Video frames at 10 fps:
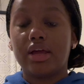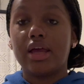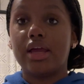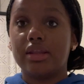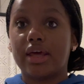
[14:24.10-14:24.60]

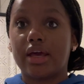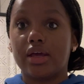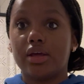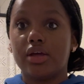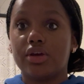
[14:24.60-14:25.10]
and that
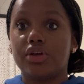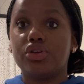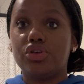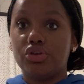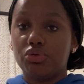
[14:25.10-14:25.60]

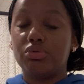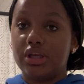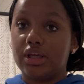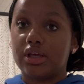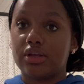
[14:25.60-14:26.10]
you
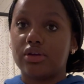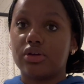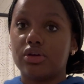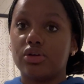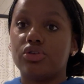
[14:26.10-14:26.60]
need
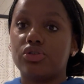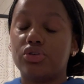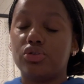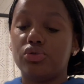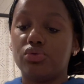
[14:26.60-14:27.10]

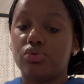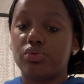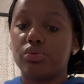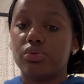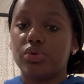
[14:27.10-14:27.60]
to
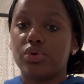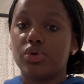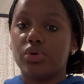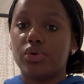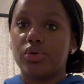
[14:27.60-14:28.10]

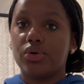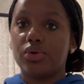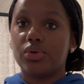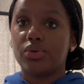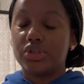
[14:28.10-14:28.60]

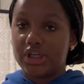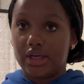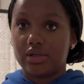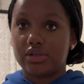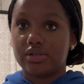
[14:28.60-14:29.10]

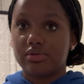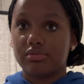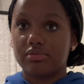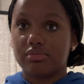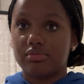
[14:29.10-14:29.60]
change.
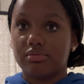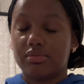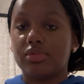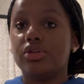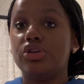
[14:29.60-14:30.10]

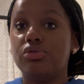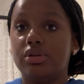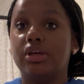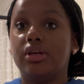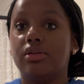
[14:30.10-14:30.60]
You
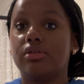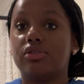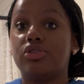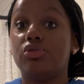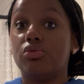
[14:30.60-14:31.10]
need
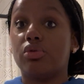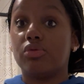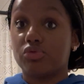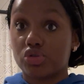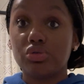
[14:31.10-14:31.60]
to
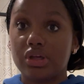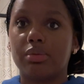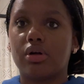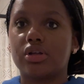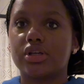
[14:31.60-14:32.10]
truly
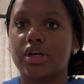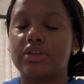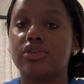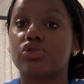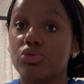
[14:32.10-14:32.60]
apologize
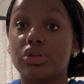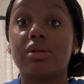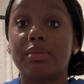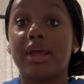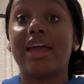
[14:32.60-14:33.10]
and truly
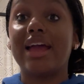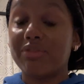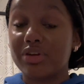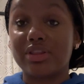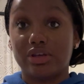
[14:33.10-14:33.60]
admit
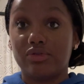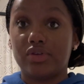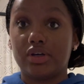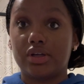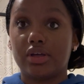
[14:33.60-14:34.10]
everything you've
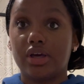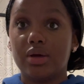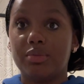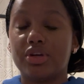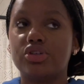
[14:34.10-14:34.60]
done.
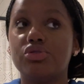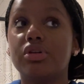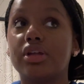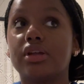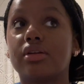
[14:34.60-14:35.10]
Because you
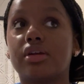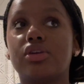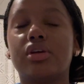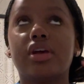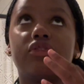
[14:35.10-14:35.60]
can,
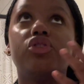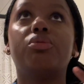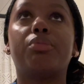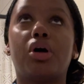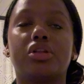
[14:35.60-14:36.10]
if you
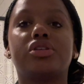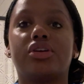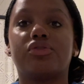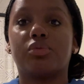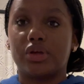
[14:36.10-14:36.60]
apologize
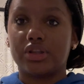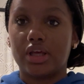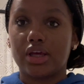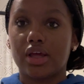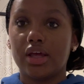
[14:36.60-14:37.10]
for one thing,